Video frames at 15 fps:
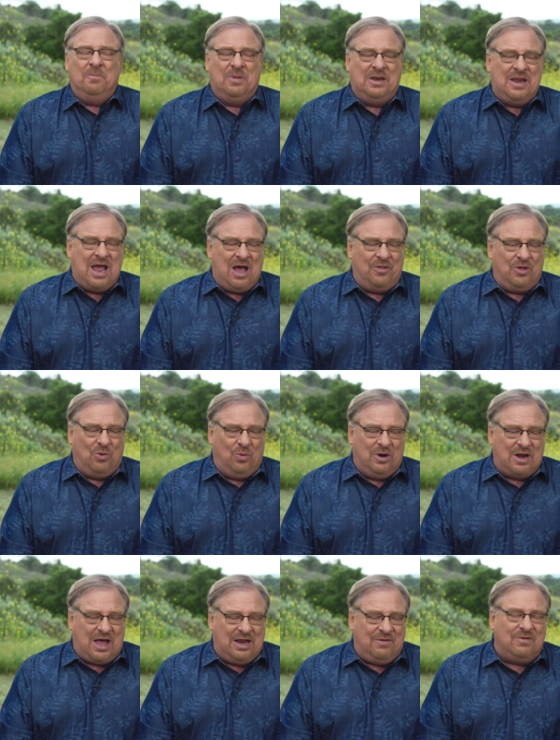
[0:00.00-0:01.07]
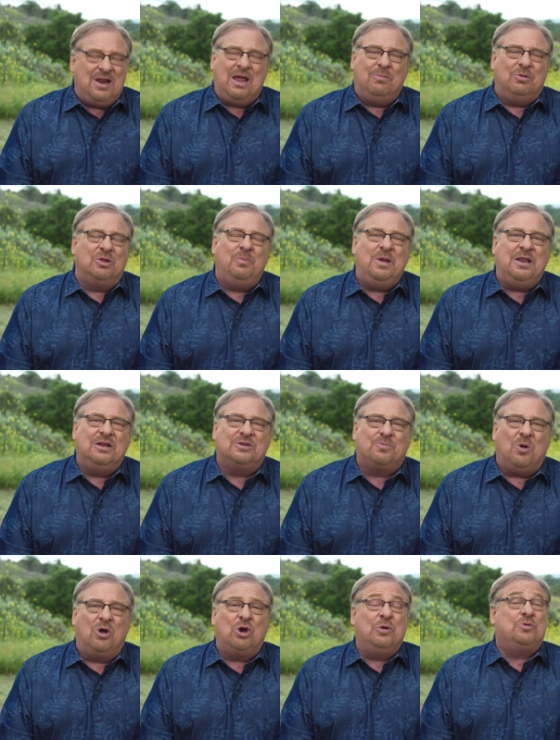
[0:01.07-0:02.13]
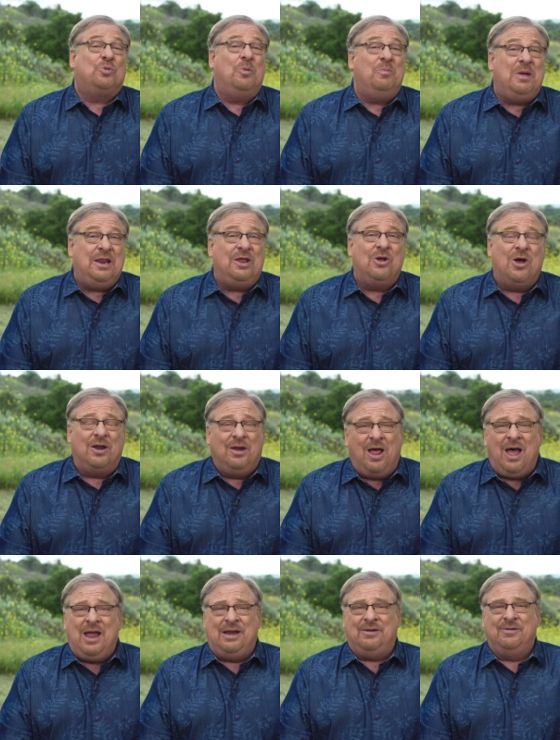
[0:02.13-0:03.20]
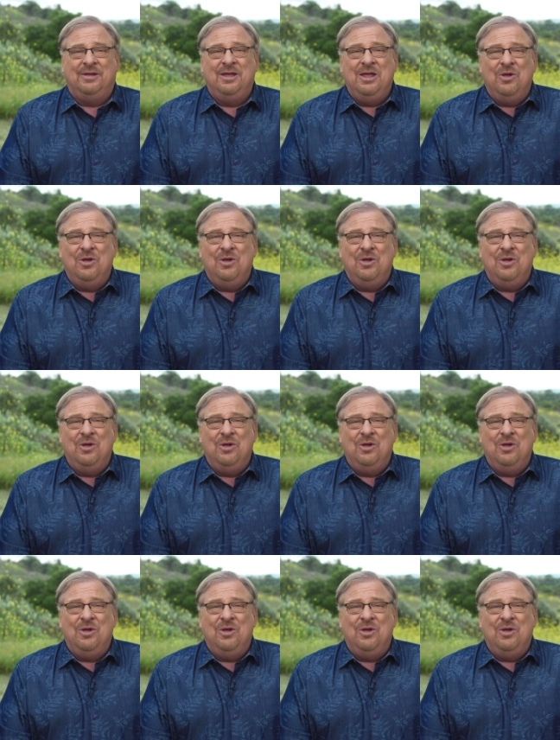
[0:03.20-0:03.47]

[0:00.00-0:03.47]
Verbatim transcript: But now that we're not even able to meet in small groups, we're meeting online.